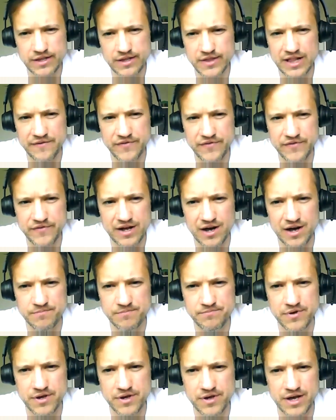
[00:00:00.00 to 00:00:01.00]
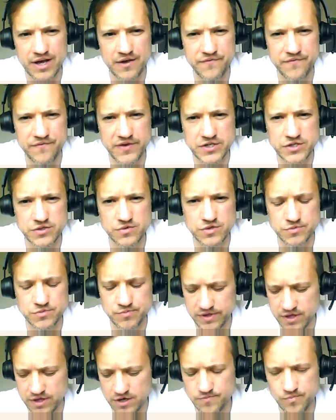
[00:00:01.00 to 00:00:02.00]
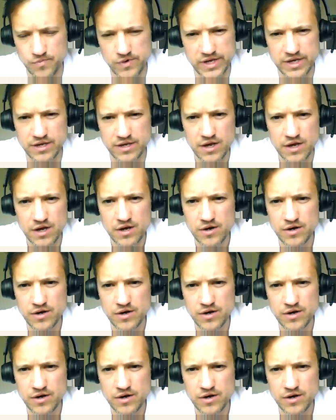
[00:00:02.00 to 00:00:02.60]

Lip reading: levelling up officials with whom we